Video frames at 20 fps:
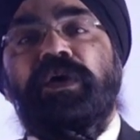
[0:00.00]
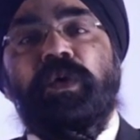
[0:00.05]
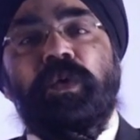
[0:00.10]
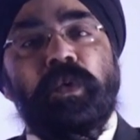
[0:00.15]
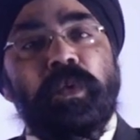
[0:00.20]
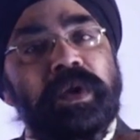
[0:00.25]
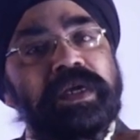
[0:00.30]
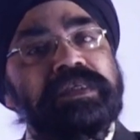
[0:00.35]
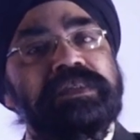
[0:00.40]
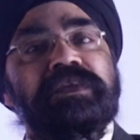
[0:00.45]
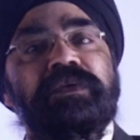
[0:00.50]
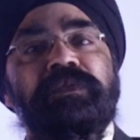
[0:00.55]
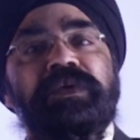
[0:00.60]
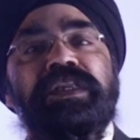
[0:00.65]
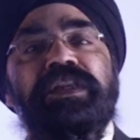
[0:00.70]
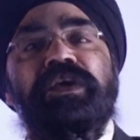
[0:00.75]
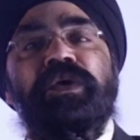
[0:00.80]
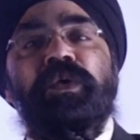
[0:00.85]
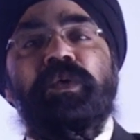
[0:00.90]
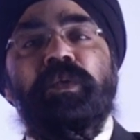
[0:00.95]
What is the
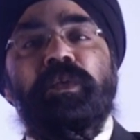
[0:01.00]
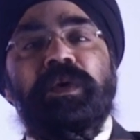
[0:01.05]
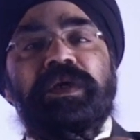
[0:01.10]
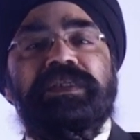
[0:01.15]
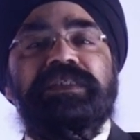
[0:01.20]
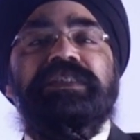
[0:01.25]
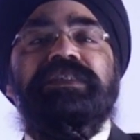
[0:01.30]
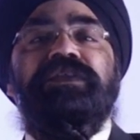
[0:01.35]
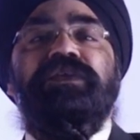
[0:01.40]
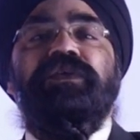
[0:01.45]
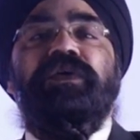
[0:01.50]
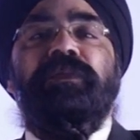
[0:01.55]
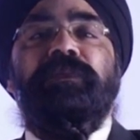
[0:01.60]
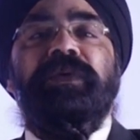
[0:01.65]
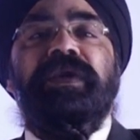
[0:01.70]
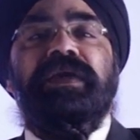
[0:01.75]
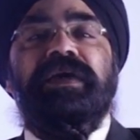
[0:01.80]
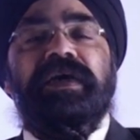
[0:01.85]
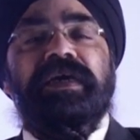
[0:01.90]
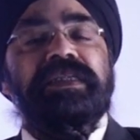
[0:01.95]
video? What is the
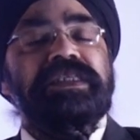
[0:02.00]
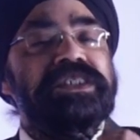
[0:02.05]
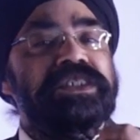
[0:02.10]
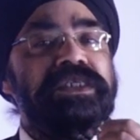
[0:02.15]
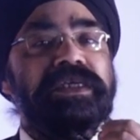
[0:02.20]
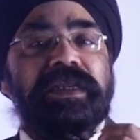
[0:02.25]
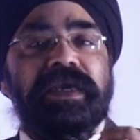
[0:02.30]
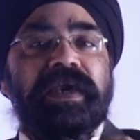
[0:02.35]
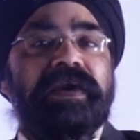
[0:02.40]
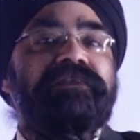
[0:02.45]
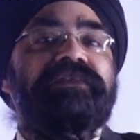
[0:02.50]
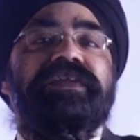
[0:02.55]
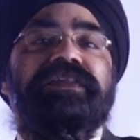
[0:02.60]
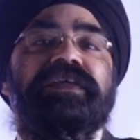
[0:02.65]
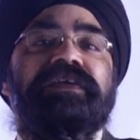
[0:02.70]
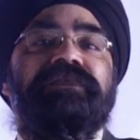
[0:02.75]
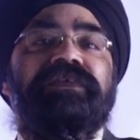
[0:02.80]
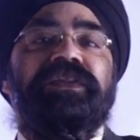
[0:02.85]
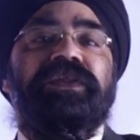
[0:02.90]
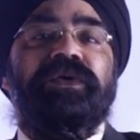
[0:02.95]
topic? I'll share
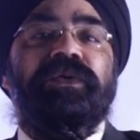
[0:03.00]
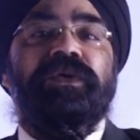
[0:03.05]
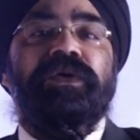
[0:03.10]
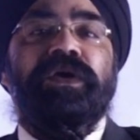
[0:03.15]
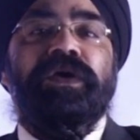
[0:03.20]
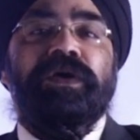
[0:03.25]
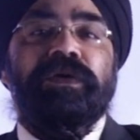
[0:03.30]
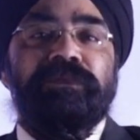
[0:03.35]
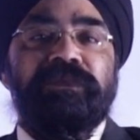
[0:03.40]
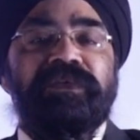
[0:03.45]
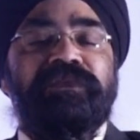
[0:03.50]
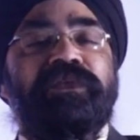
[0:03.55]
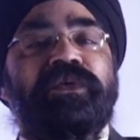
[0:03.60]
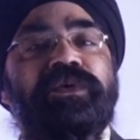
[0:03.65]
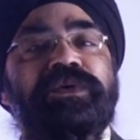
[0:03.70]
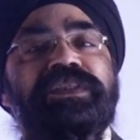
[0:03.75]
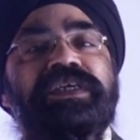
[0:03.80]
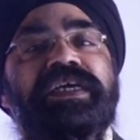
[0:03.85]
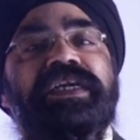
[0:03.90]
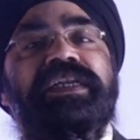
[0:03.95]
everything with you.
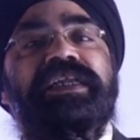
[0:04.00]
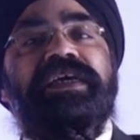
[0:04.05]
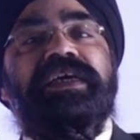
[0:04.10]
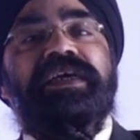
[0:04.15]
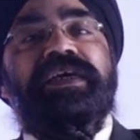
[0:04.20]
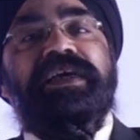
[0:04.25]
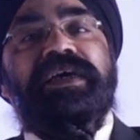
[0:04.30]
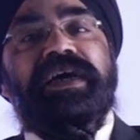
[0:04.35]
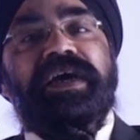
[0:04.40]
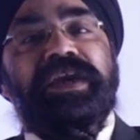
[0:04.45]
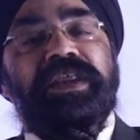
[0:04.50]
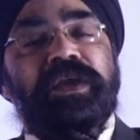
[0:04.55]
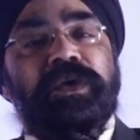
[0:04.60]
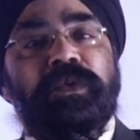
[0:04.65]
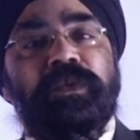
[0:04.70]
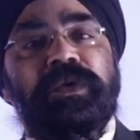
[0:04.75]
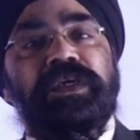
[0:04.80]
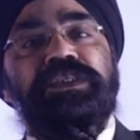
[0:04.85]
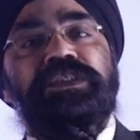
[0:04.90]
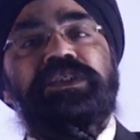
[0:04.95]
Before that, I
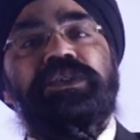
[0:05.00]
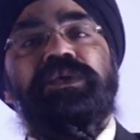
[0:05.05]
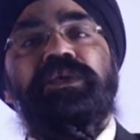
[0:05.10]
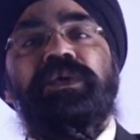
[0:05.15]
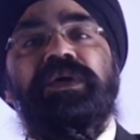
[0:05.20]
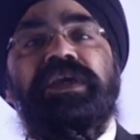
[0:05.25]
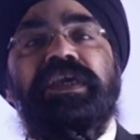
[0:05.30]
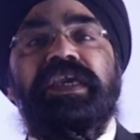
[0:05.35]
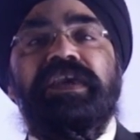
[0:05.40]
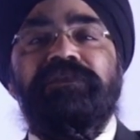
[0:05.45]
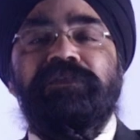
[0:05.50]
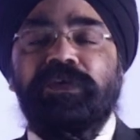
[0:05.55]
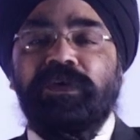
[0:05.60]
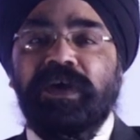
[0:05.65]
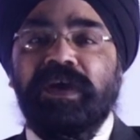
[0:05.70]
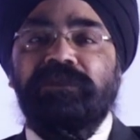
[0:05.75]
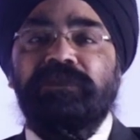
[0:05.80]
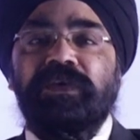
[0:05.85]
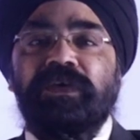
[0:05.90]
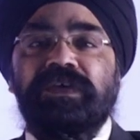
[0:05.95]
request you, if you
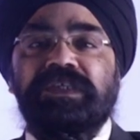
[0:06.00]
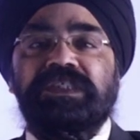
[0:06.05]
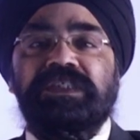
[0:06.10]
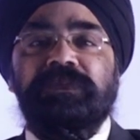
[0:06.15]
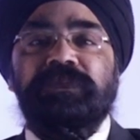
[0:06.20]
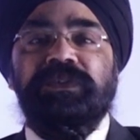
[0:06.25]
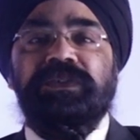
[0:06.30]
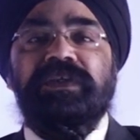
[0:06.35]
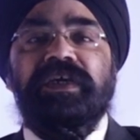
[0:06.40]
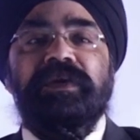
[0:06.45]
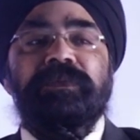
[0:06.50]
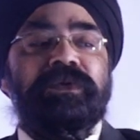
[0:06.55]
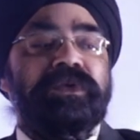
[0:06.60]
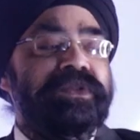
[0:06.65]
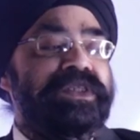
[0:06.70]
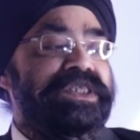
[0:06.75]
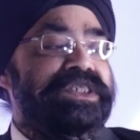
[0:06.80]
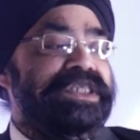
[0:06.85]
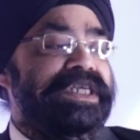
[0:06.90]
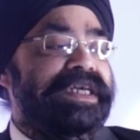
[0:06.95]
have not subscribed to
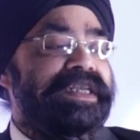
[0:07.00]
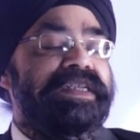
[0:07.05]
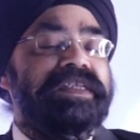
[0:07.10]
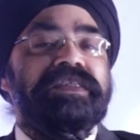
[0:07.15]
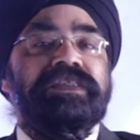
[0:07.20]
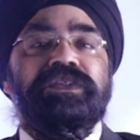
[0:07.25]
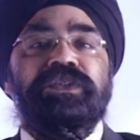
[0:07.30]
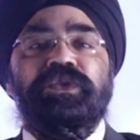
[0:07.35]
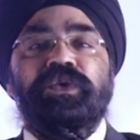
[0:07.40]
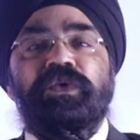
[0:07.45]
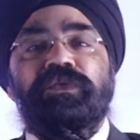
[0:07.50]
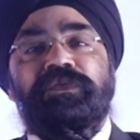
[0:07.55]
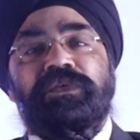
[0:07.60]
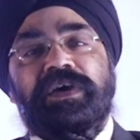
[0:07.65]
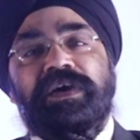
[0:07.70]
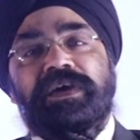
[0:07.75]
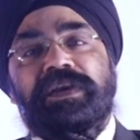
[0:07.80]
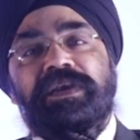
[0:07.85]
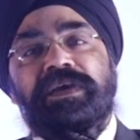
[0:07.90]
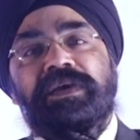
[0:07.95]
the channel so
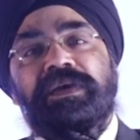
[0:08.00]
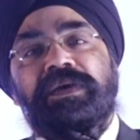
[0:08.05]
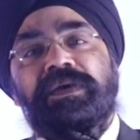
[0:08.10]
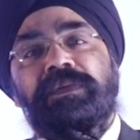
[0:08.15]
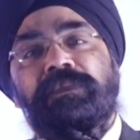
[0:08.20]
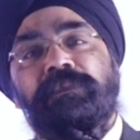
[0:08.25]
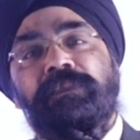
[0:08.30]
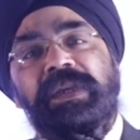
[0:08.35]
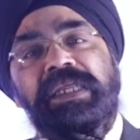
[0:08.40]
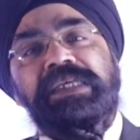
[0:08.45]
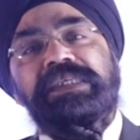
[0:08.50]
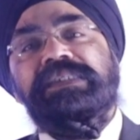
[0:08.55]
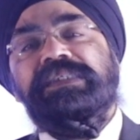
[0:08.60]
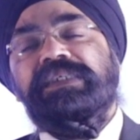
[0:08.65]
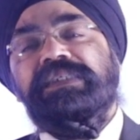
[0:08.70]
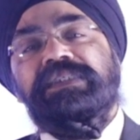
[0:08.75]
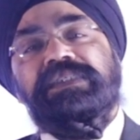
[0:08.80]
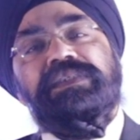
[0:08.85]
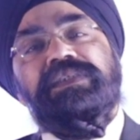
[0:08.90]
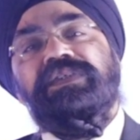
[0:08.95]
far, please
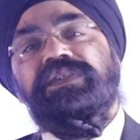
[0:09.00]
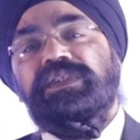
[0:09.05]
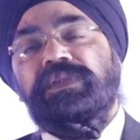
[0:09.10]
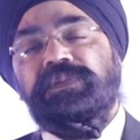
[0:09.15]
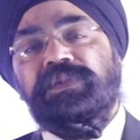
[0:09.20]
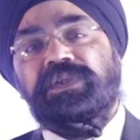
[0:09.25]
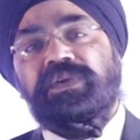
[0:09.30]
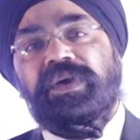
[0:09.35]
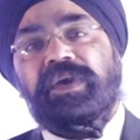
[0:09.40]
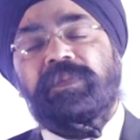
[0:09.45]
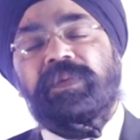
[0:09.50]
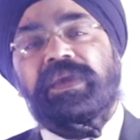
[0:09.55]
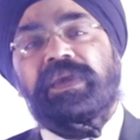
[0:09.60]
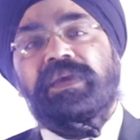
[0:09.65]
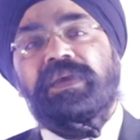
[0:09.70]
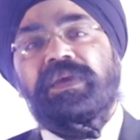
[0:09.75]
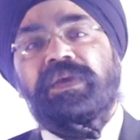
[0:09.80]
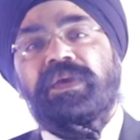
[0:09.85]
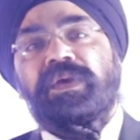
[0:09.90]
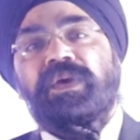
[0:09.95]
consider
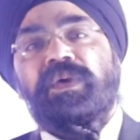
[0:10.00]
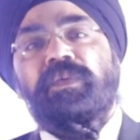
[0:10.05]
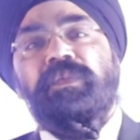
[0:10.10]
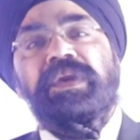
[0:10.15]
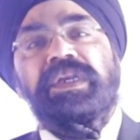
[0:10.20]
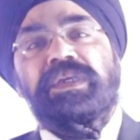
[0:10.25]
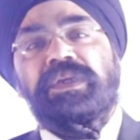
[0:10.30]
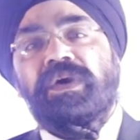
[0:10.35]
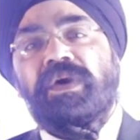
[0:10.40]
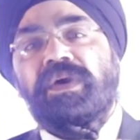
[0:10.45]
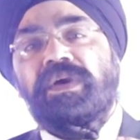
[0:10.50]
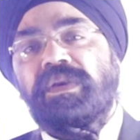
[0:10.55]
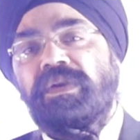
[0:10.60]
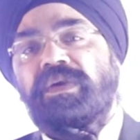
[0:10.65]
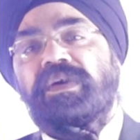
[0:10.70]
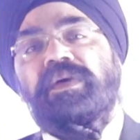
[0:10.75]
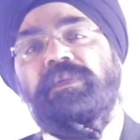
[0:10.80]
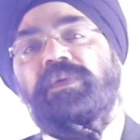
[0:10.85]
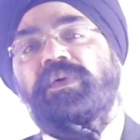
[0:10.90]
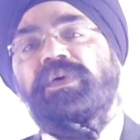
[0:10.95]
subscribing. We talk a
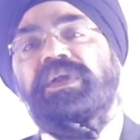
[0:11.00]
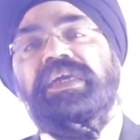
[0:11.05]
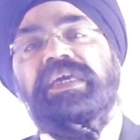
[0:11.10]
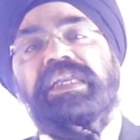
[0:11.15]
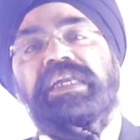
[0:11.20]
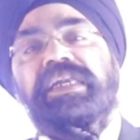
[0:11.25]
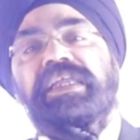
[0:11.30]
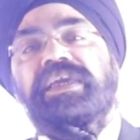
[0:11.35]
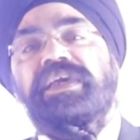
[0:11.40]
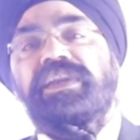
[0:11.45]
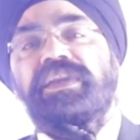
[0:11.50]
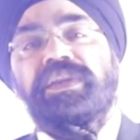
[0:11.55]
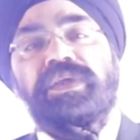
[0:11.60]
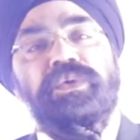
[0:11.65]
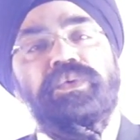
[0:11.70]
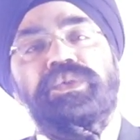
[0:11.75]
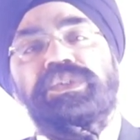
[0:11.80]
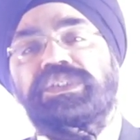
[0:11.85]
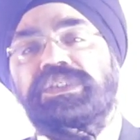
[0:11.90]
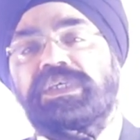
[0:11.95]
lot about Canadian
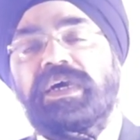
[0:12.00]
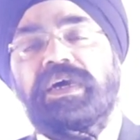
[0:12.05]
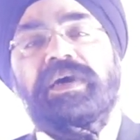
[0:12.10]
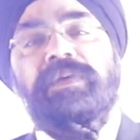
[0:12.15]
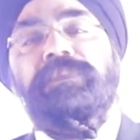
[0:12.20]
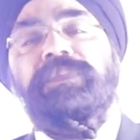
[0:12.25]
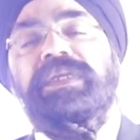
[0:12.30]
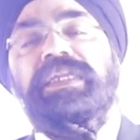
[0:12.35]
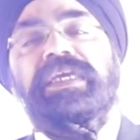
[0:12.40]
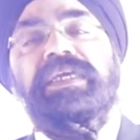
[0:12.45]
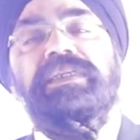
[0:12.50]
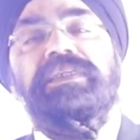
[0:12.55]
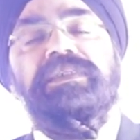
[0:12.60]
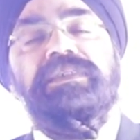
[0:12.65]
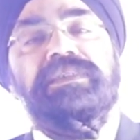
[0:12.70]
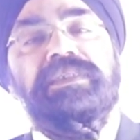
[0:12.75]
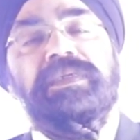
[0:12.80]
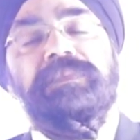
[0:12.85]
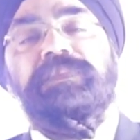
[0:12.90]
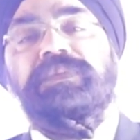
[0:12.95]
news,
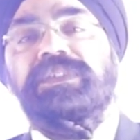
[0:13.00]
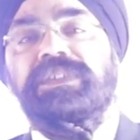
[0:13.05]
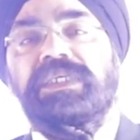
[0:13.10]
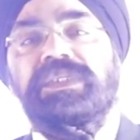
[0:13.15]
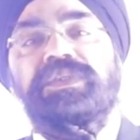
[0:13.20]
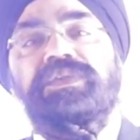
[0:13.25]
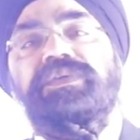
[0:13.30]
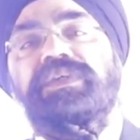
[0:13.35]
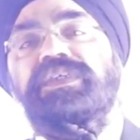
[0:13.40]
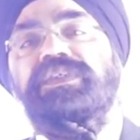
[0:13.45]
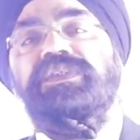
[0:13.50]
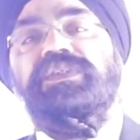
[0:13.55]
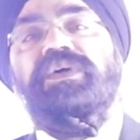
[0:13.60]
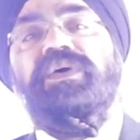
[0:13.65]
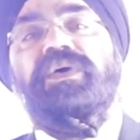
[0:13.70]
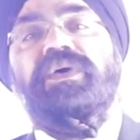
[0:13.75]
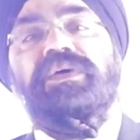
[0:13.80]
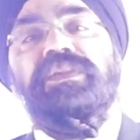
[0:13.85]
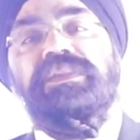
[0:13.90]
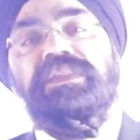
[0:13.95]
update, tips and tricks
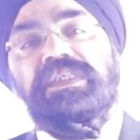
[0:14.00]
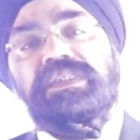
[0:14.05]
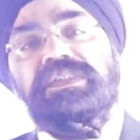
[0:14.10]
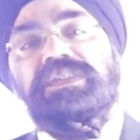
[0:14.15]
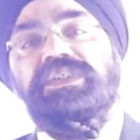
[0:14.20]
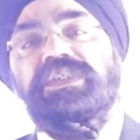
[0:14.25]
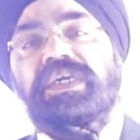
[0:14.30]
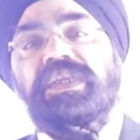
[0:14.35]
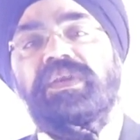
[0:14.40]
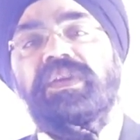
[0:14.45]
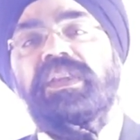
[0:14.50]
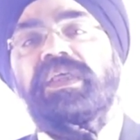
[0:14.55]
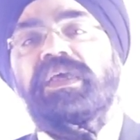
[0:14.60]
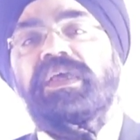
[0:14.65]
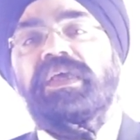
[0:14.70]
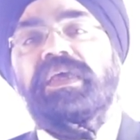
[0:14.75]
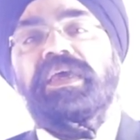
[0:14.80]
on this channel.